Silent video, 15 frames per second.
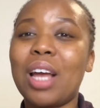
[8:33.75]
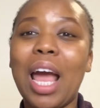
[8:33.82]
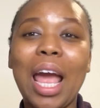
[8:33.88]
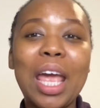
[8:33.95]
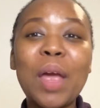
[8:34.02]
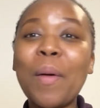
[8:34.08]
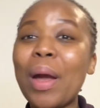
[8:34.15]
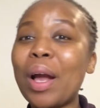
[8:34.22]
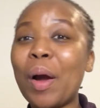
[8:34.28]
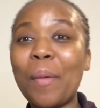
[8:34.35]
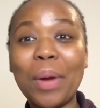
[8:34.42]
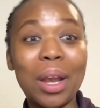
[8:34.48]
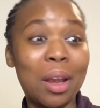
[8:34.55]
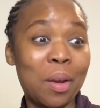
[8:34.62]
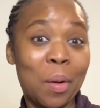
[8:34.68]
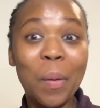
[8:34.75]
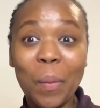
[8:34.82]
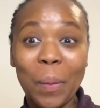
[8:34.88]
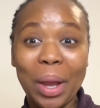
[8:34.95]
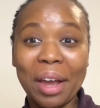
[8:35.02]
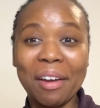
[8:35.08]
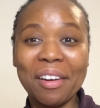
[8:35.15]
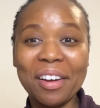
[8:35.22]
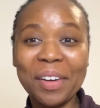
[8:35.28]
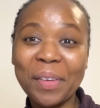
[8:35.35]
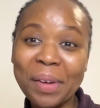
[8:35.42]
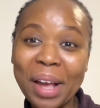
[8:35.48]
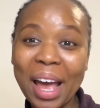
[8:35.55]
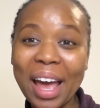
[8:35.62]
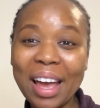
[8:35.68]
you ain't going nowhere,
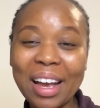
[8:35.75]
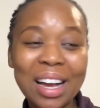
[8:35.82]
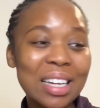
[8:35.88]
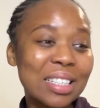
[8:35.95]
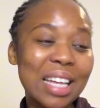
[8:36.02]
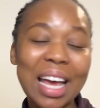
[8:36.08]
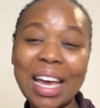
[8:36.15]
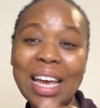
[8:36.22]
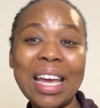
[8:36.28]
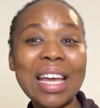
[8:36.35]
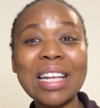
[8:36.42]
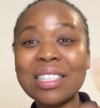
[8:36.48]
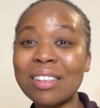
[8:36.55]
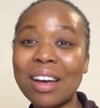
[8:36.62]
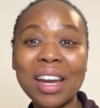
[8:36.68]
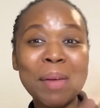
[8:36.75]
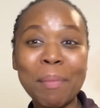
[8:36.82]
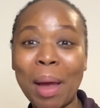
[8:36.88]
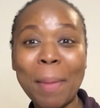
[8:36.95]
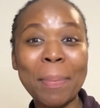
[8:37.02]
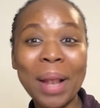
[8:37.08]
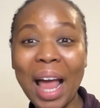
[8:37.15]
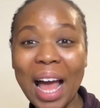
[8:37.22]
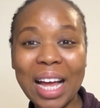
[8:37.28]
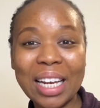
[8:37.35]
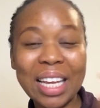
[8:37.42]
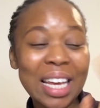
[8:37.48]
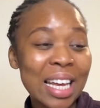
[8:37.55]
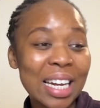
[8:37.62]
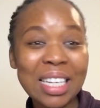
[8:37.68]
okay? Because it's not in my plan.
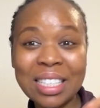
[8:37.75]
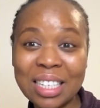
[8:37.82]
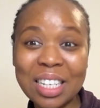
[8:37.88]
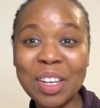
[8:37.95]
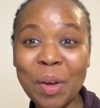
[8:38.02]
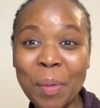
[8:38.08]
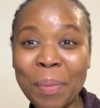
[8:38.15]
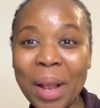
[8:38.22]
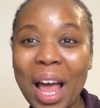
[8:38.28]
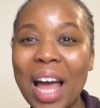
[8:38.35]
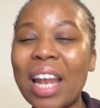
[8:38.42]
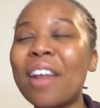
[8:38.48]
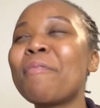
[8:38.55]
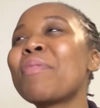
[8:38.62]
It is in your plan.